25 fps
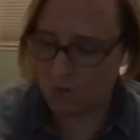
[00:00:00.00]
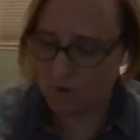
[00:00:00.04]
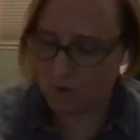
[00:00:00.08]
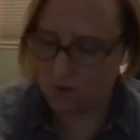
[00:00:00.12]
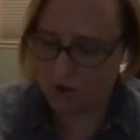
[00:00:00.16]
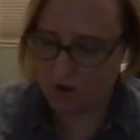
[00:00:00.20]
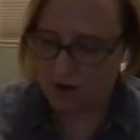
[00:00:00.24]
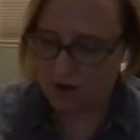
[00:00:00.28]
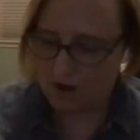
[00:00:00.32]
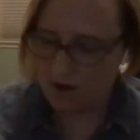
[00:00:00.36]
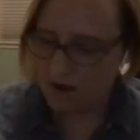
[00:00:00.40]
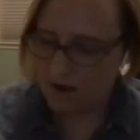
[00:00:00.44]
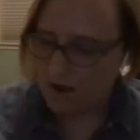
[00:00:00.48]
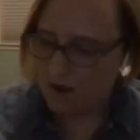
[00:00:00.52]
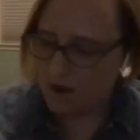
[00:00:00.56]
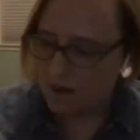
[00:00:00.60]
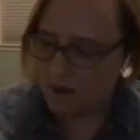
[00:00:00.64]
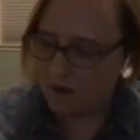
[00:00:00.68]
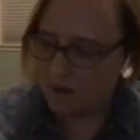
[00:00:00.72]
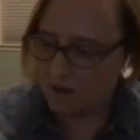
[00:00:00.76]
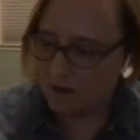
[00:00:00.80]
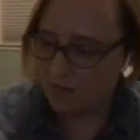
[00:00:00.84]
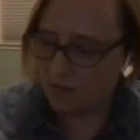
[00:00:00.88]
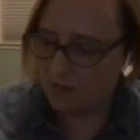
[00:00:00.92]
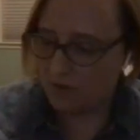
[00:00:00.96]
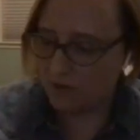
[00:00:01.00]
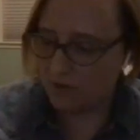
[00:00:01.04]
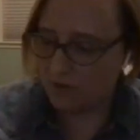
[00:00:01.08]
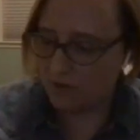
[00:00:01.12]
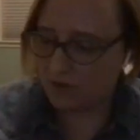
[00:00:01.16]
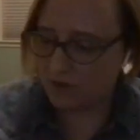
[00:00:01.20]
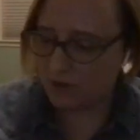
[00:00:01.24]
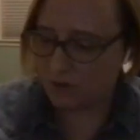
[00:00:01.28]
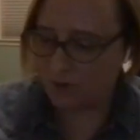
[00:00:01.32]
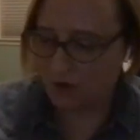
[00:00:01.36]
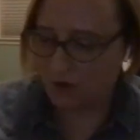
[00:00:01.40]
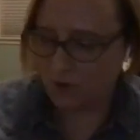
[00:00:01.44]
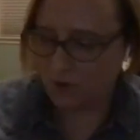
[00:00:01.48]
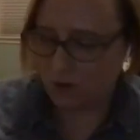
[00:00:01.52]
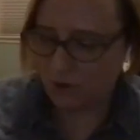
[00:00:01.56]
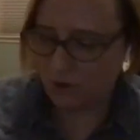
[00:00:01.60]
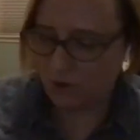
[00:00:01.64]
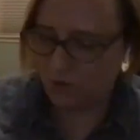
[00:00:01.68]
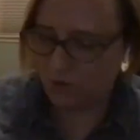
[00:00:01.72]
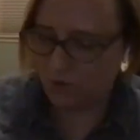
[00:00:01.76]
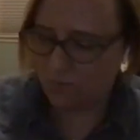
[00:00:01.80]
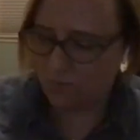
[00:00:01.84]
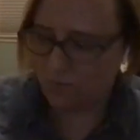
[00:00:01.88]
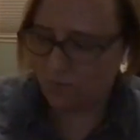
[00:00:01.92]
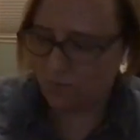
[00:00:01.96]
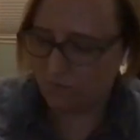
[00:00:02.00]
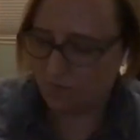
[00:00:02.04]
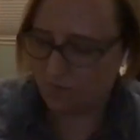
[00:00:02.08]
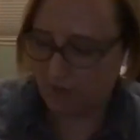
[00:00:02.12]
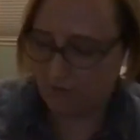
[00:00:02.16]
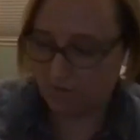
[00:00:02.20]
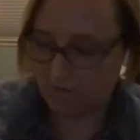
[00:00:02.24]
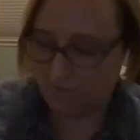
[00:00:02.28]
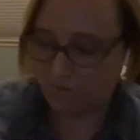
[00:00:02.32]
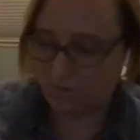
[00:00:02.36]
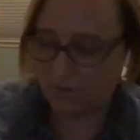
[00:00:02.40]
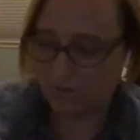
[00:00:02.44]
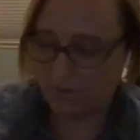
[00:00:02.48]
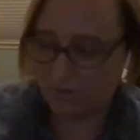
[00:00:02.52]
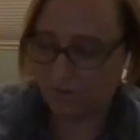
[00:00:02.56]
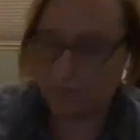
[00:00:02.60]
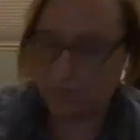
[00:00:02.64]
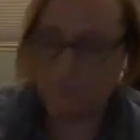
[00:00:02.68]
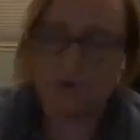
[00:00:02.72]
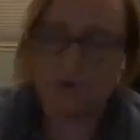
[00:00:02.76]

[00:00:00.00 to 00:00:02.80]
female protagonist. What kind of research or